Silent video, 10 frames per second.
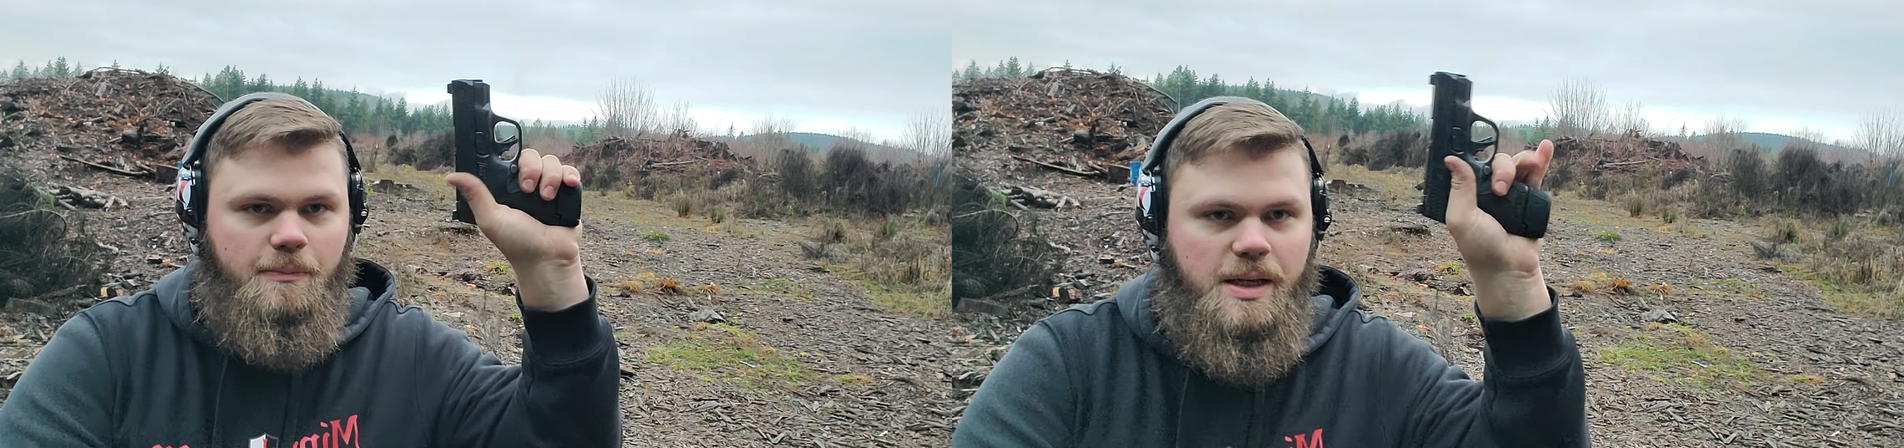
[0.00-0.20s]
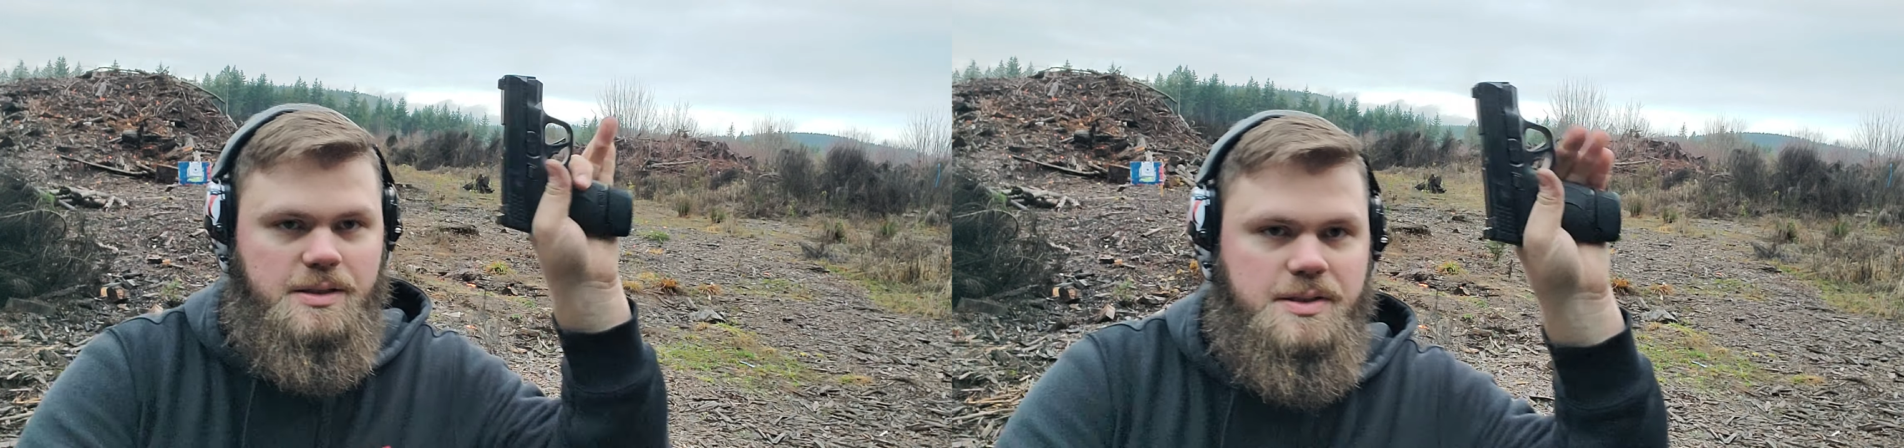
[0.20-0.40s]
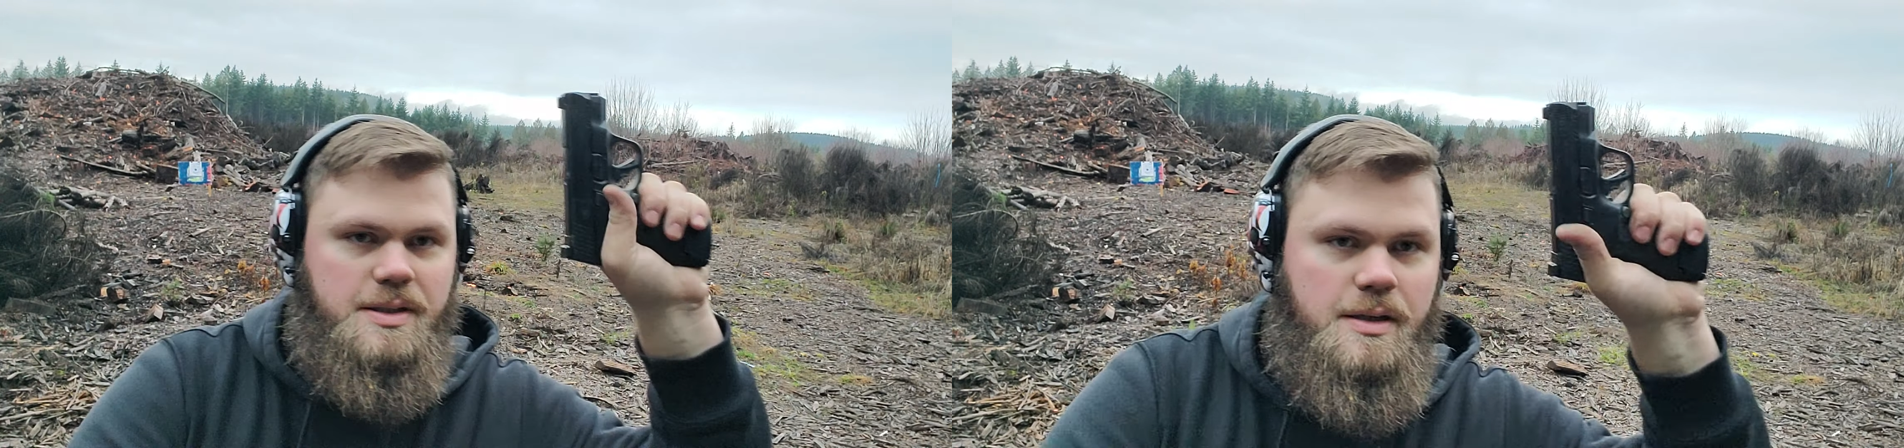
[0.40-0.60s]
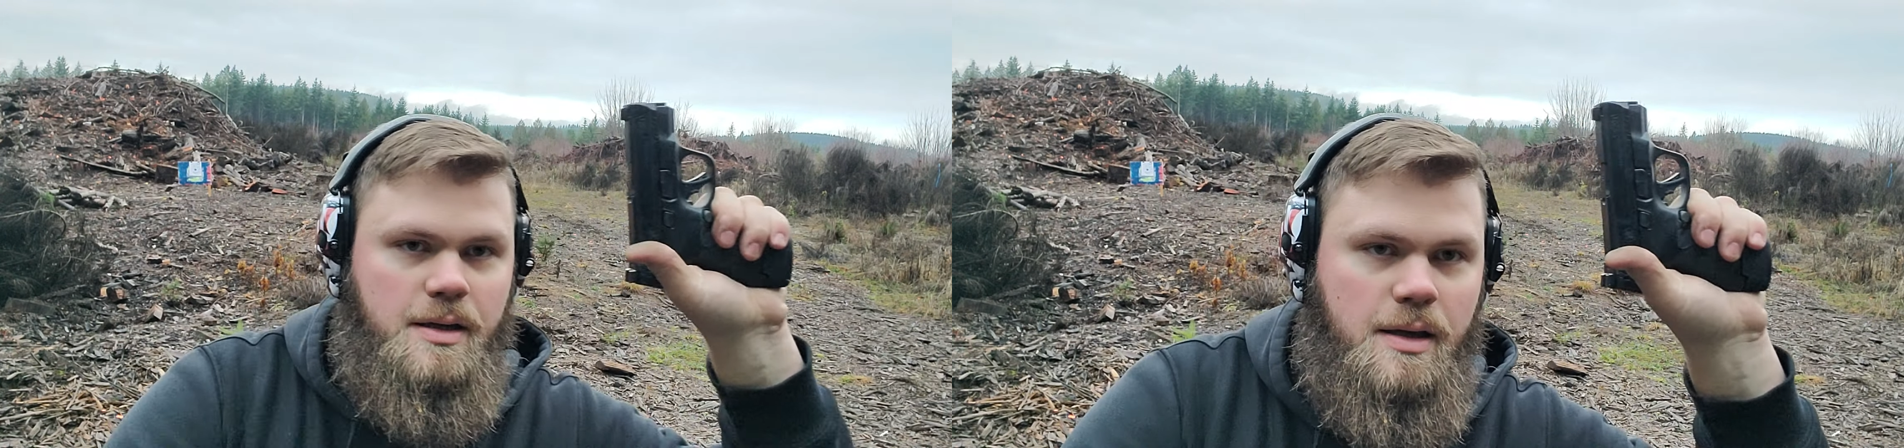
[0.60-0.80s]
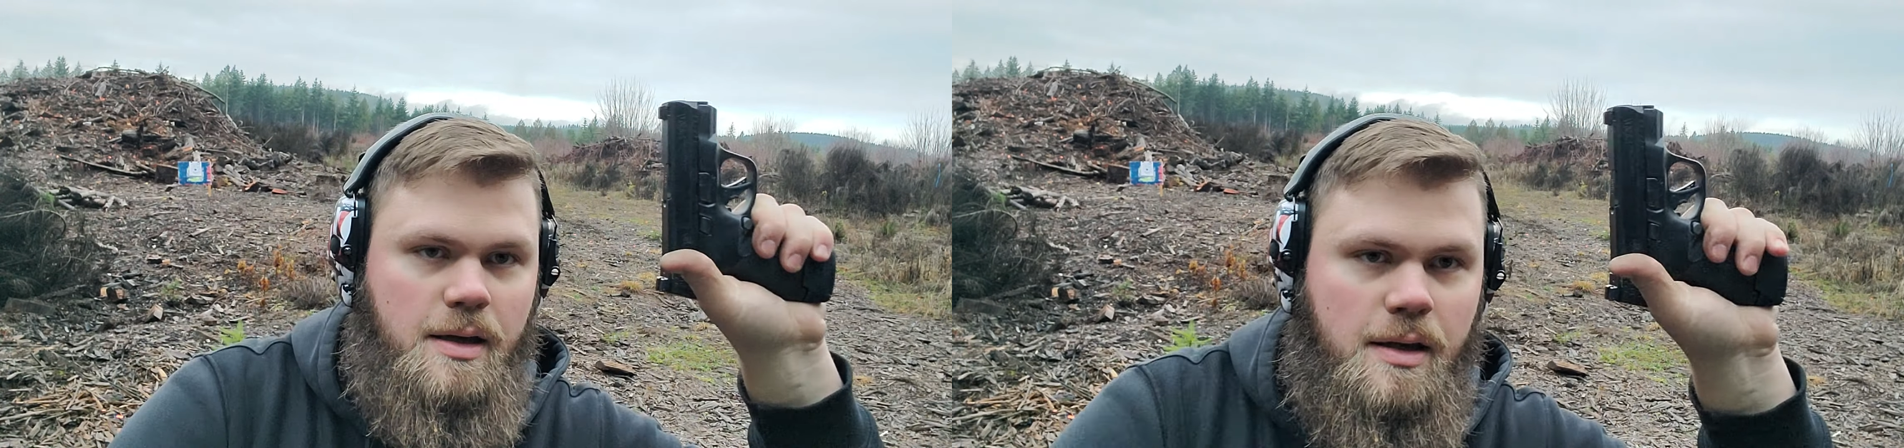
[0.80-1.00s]
mitts
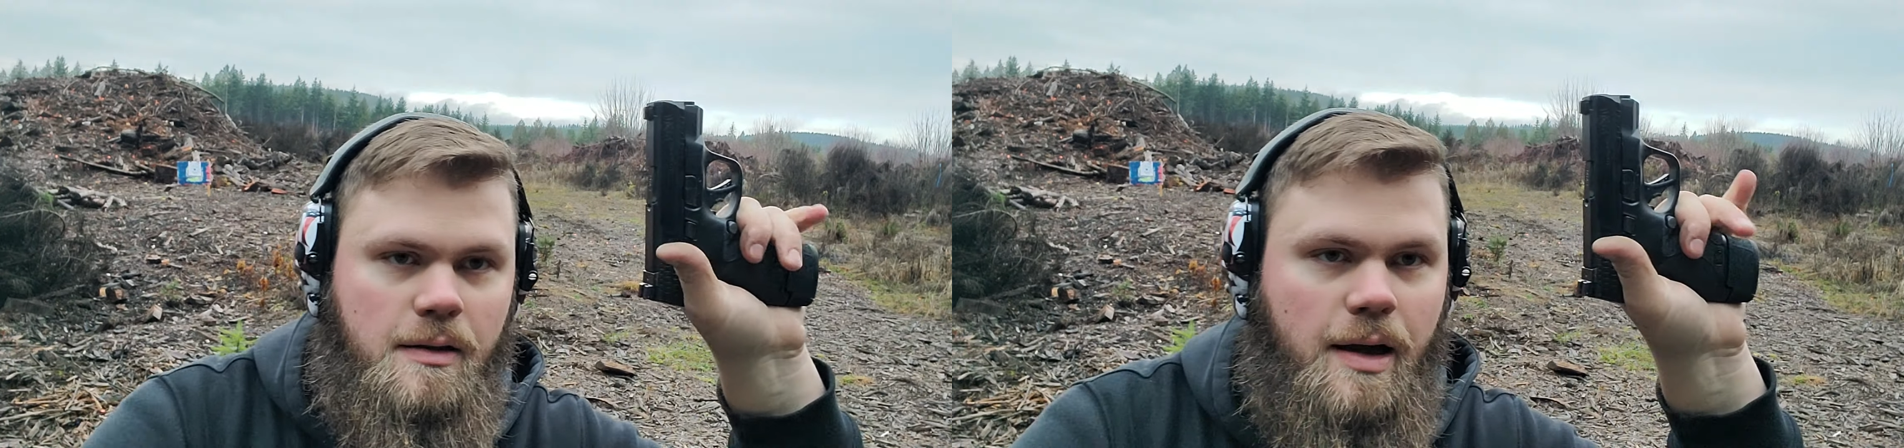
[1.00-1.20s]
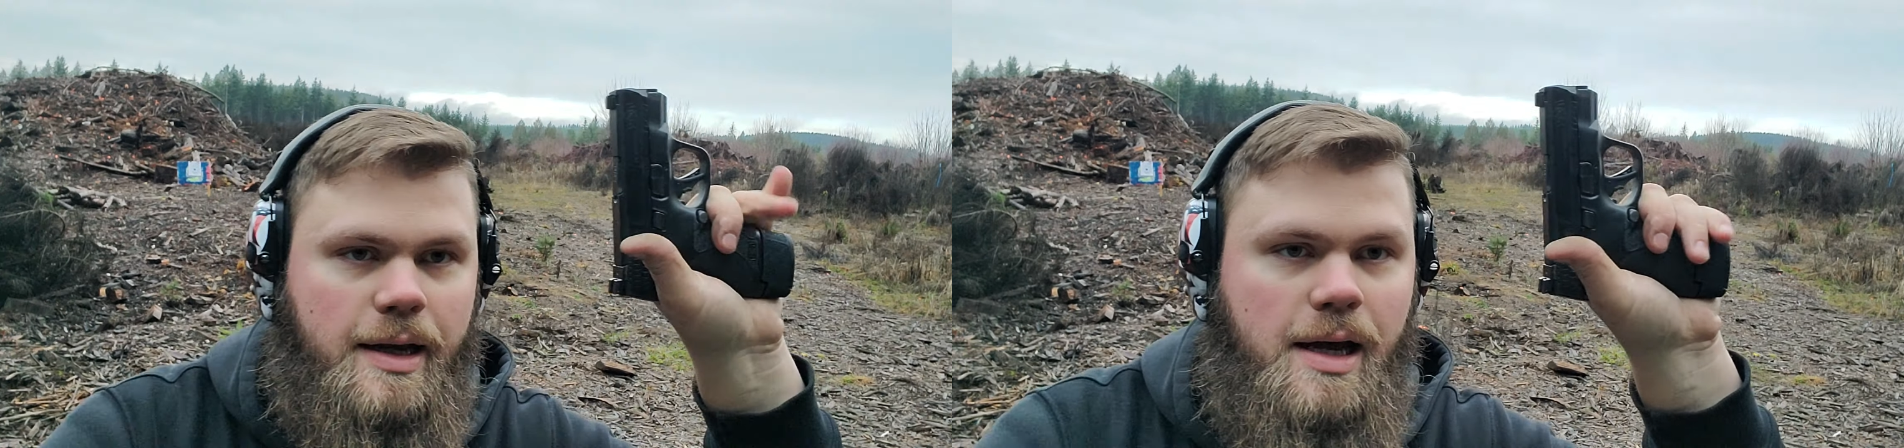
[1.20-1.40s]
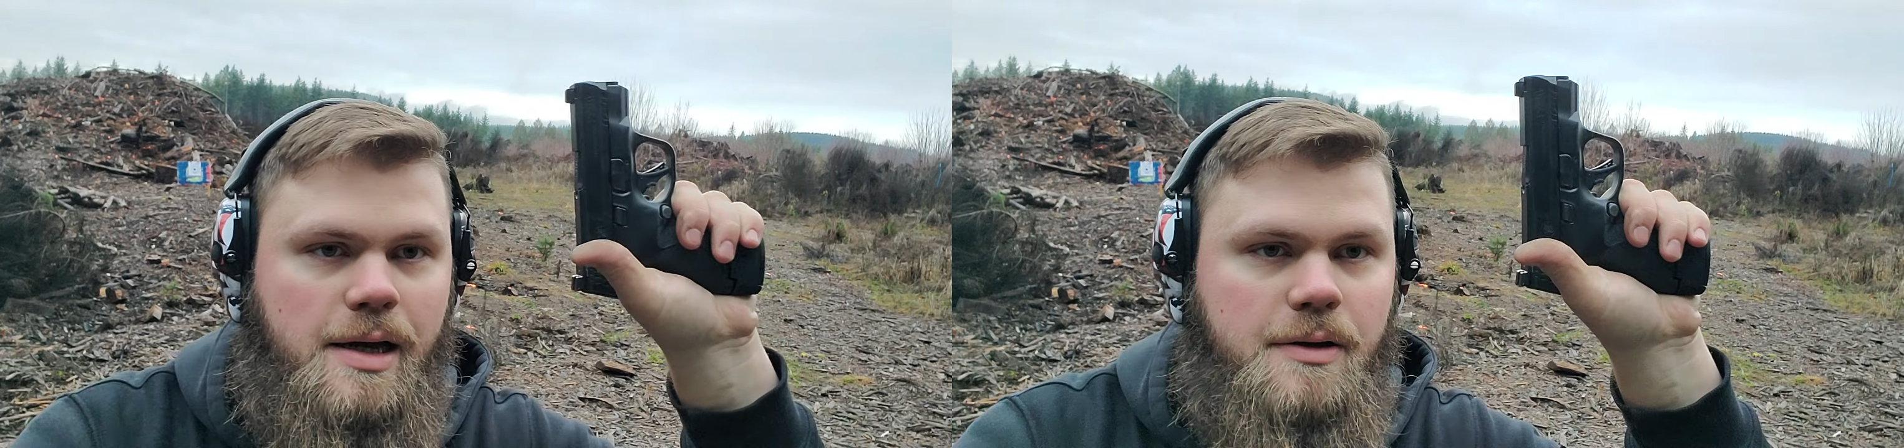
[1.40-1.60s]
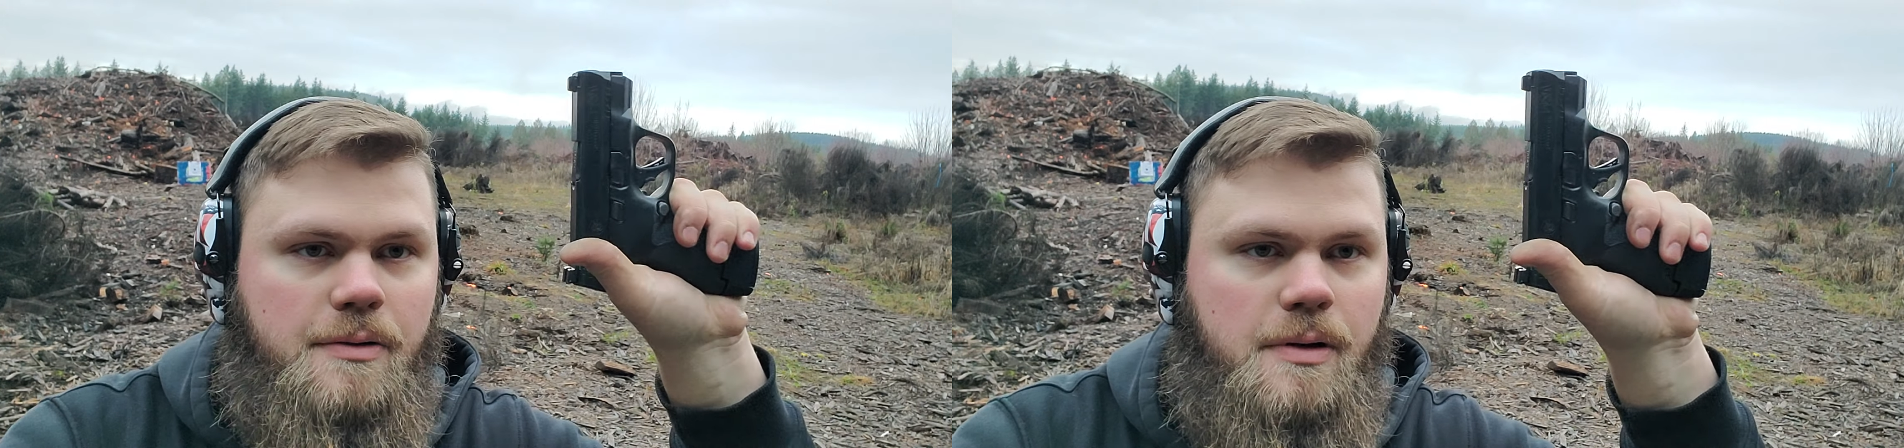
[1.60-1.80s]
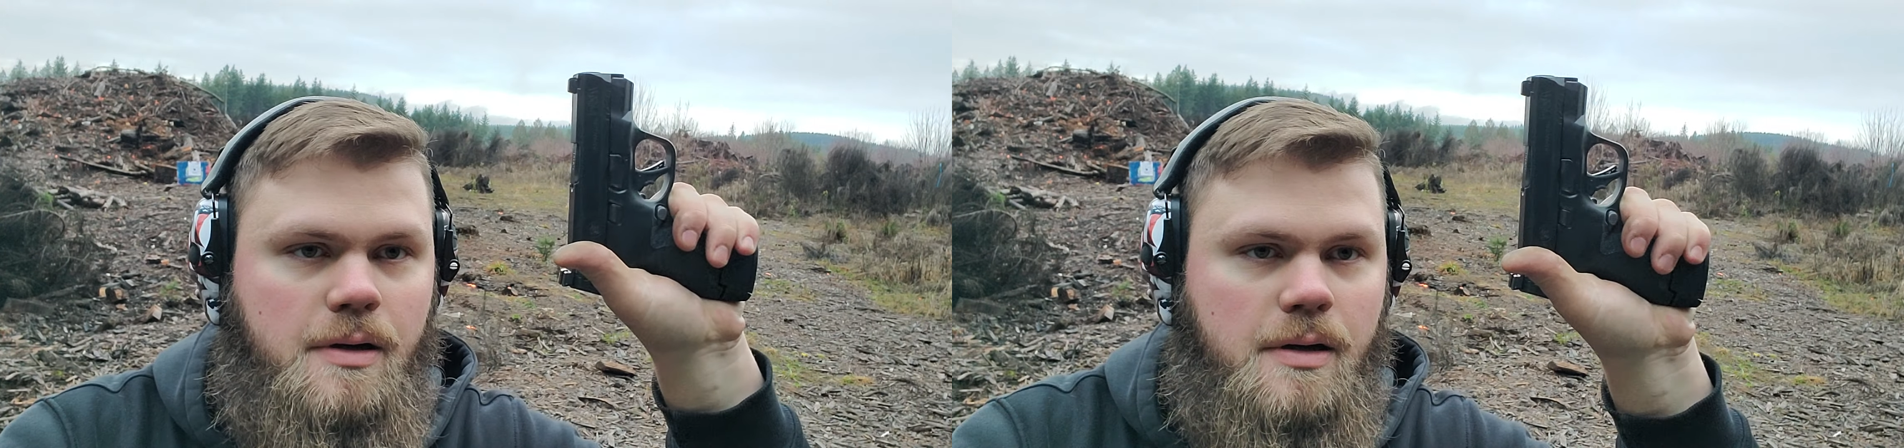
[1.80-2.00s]
like I
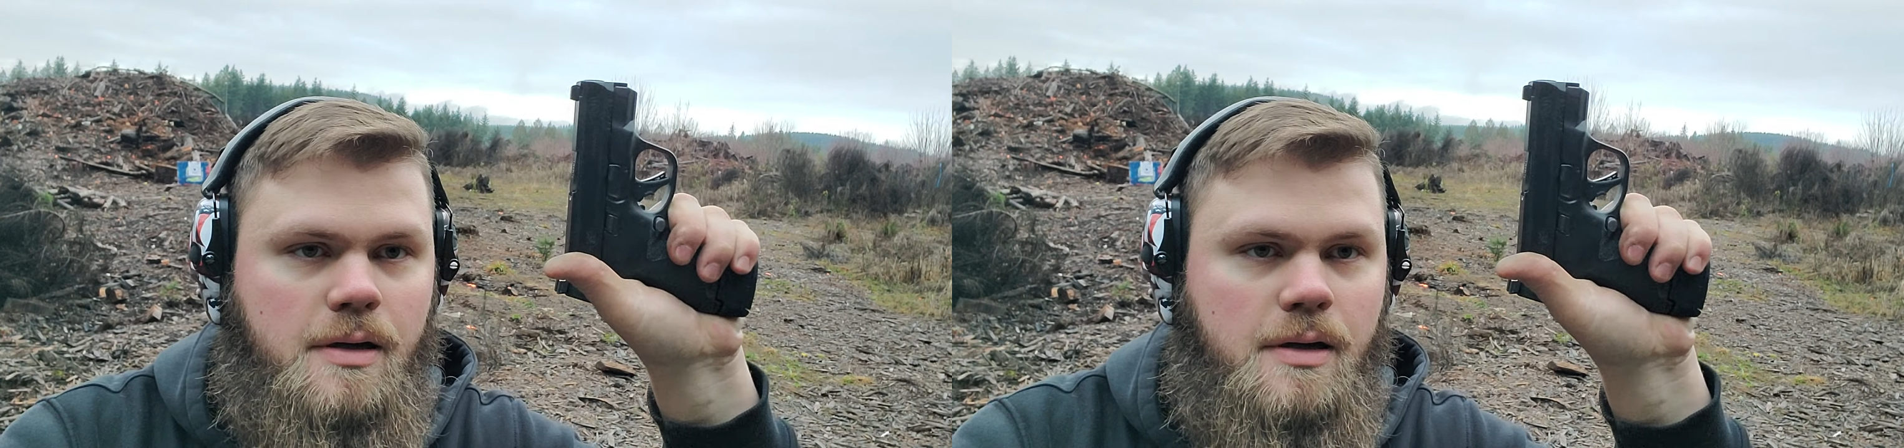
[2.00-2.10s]
do,